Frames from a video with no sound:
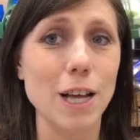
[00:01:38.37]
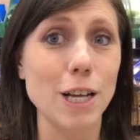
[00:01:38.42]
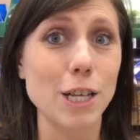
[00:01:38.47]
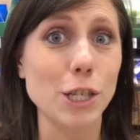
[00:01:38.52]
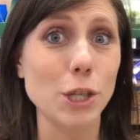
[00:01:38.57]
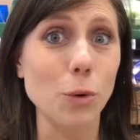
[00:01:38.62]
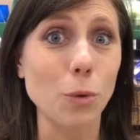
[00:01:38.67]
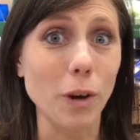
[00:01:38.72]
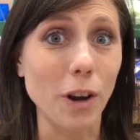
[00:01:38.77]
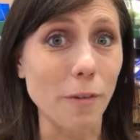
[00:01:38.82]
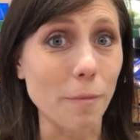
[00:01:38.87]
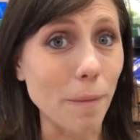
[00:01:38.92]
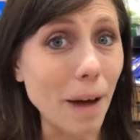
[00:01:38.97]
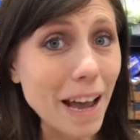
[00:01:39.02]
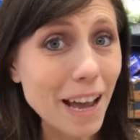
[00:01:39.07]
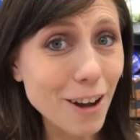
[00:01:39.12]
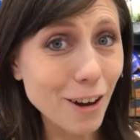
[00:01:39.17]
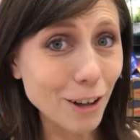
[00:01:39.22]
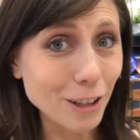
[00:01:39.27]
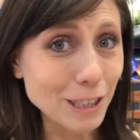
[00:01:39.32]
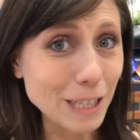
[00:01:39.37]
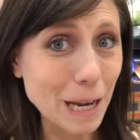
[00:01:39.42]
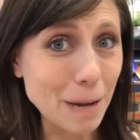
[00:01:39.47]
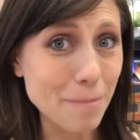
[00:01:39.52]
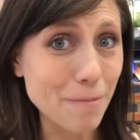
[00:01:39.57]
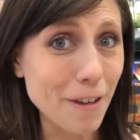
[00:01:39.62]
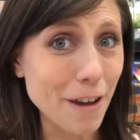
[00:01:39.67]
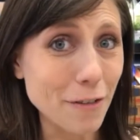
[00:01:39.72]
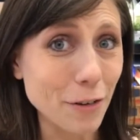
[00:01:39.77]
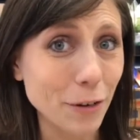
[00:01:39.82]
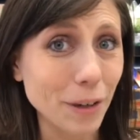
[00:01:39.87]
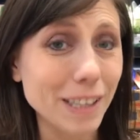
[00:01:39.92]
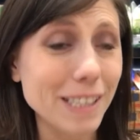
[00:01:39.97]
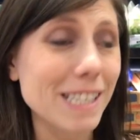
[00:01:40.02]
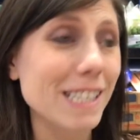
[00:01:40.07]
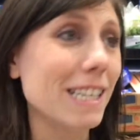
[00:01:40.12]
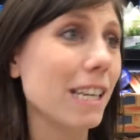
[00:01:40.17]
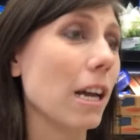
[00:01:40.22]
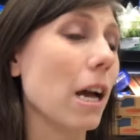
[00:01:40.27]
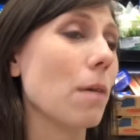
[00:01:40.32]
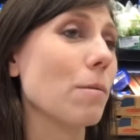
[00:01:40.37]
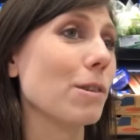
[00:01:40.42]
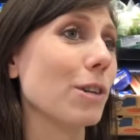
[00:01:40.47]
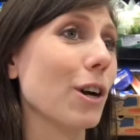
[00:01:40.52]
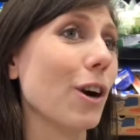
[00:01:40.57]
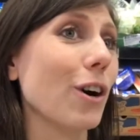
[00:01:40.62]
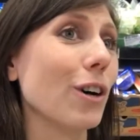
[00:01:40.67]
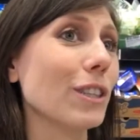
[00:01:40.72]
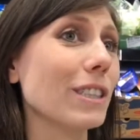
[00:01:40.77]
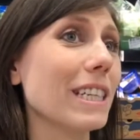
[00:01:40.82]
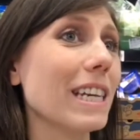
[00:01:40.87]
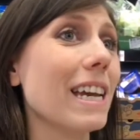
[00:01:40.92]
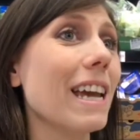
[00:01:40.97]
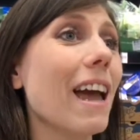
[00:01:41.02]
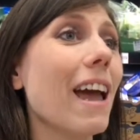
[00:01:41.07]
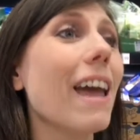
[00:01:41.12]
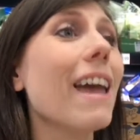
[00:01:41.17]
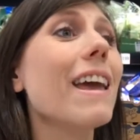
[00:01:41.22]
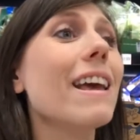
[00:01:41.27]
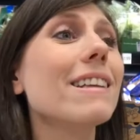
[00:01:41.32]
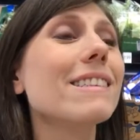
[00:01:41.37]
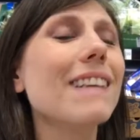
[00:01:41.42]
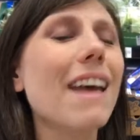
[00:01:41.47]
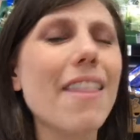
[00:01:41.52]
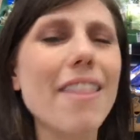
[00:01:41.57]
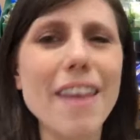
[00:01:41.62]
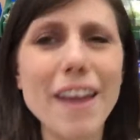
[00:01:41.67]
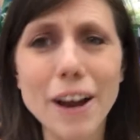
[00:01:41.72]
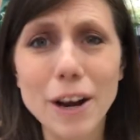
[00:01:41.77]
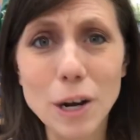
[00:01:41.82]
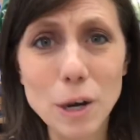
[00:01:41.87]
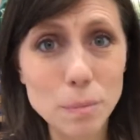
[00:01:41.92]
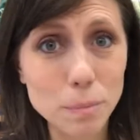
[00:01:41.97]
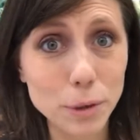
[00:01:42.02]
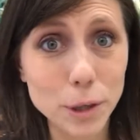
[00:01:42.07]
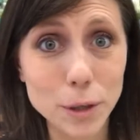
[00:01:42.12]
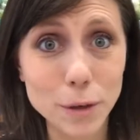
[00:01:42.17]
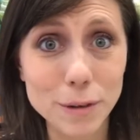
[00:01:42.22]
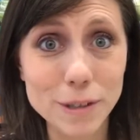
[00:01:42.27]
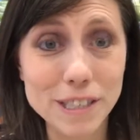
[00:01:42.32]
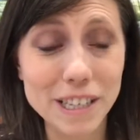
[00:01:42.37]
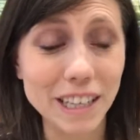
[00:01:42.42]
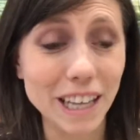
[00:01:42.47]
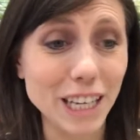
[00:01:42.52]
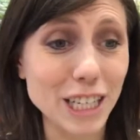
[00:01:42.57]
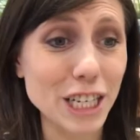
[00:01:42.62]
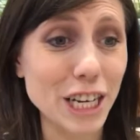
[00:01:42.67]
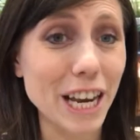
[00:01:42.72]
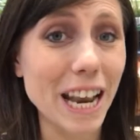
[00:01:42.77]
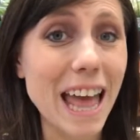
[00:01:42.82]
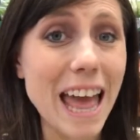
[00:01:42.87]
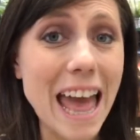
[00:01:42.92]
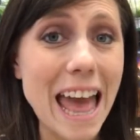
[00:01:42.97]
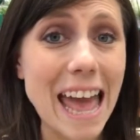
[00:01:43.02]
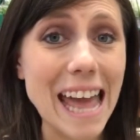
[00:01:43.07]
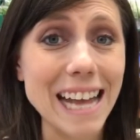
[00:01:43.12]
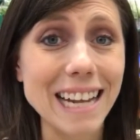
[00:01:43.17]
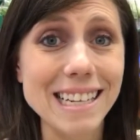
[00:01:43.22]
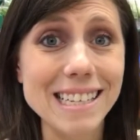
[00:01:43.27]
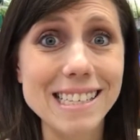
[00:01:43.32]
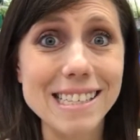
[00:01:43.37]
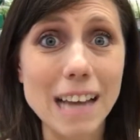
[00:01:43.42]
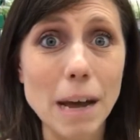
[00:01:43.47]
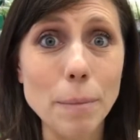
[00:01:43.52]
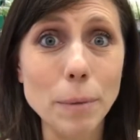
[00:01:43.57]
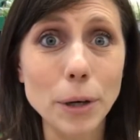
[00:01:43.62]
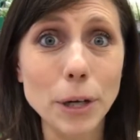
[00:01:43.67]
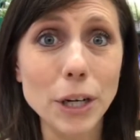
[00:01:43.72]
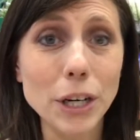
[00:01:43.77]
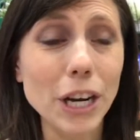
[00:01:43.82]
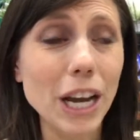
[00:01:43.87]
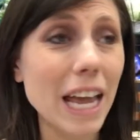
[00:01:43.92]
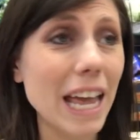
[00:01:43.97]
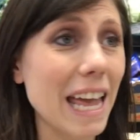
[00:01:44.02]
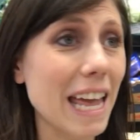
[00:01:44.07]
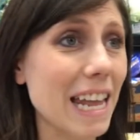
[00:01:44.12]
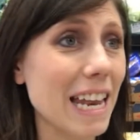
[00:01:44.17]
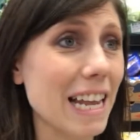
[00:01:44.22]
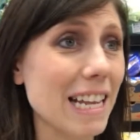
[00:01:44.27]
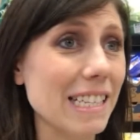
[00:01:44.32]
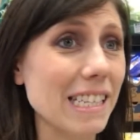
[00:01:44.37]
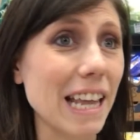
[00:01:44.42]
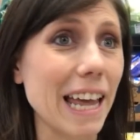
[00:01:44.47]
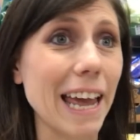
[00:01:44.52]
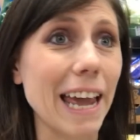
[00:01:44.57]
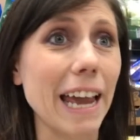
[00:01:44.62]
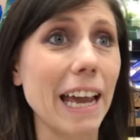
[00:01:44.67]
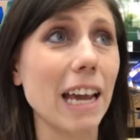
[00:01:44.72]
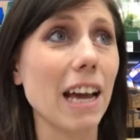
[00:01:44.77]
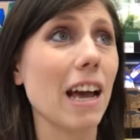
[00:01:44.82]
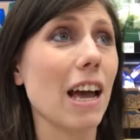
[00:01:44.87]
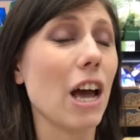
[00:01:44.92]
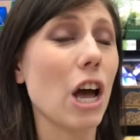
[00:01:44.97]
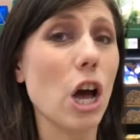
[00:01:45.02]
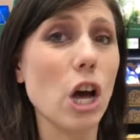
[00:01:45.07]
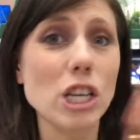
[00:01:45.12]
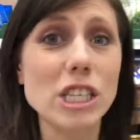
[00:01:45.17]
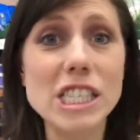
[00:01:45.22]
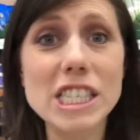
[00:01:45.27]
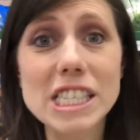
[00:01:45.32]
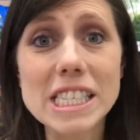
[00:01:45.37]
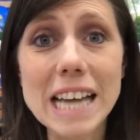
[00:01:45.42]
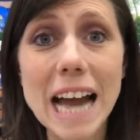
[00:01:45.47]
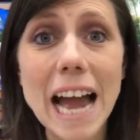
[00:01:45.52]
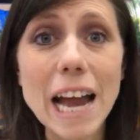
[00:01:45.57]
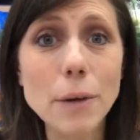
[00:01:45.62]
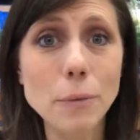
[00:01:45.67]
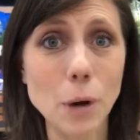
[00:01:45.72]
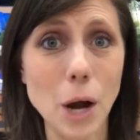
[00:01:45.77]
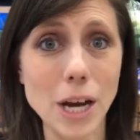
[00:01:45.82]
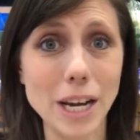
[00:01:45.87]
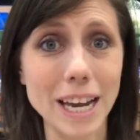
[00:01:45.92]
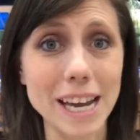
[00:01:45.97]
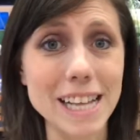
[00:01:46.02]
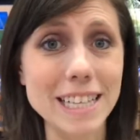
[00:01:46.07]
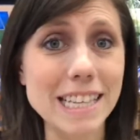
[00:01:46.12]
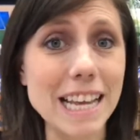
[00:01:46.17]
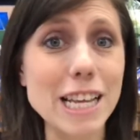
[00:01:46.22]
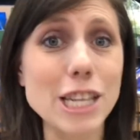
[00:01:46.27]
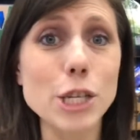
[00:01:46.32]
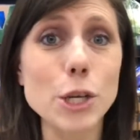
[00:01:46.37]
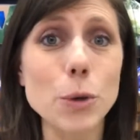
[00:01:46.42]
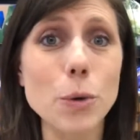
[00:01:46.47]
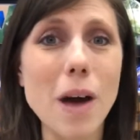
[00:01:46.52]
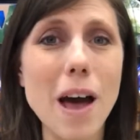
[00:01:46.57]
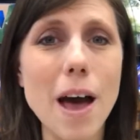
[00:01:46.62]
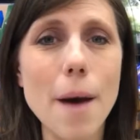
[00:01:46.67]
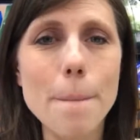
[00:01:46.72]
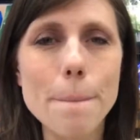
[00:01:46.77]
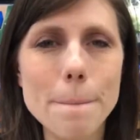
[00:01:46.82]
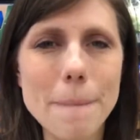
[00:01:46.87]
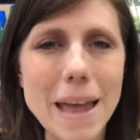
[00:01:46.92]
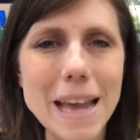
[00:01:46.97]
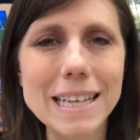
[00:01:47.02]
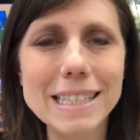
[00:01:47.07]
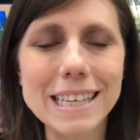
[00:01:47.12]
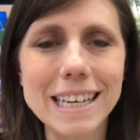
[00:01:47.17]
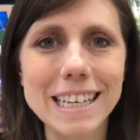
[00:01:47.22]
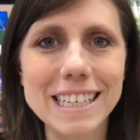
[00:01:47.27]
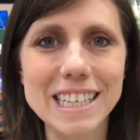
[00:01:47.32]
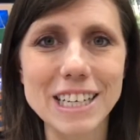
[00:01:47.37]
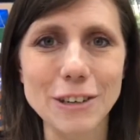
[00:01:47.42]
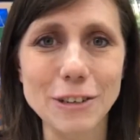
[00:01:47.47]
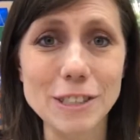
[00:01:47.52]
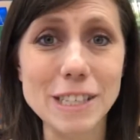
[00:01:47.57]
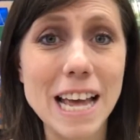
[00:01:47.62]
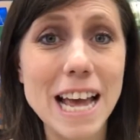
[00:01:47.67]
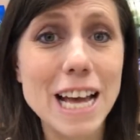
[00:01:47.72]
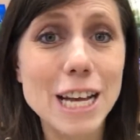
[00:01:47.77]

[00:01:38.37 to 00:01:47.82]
So one of my all-time favorite reasons to come to Aldi is their produce selection. And summer, it is like skyrockets into amazing deals.